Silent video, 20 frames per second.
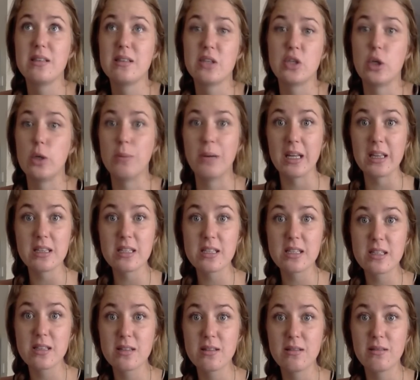2
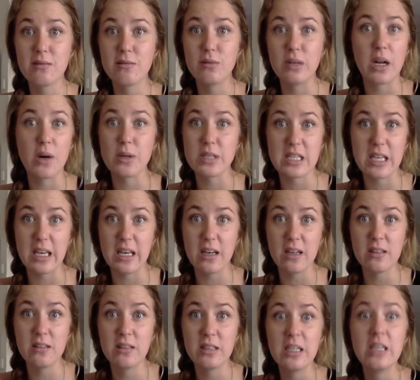months when I was
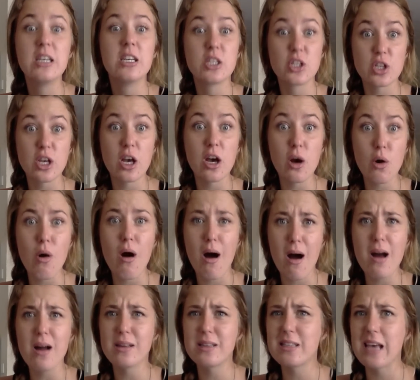here. So
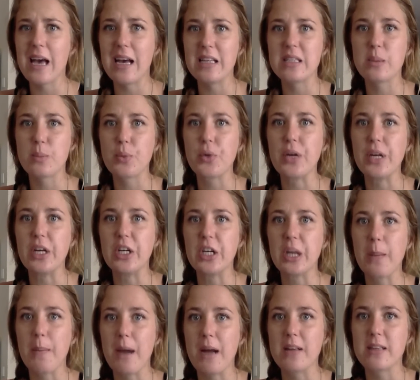I'd say it's a pretty
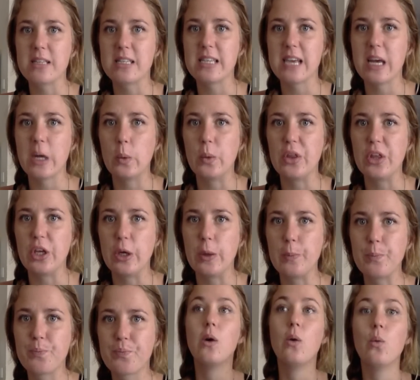good amount to take with
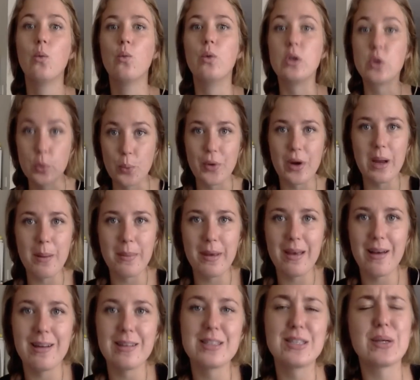you. Which will bring
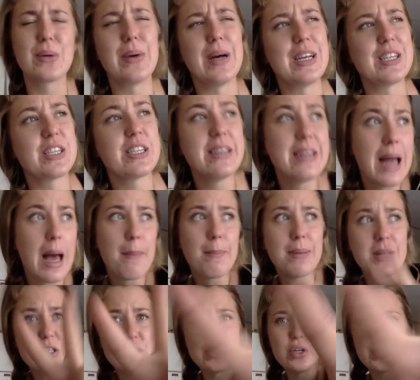me on to question
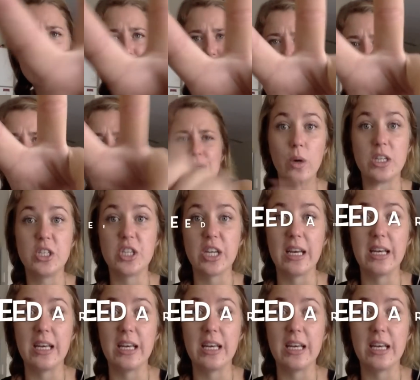number two, which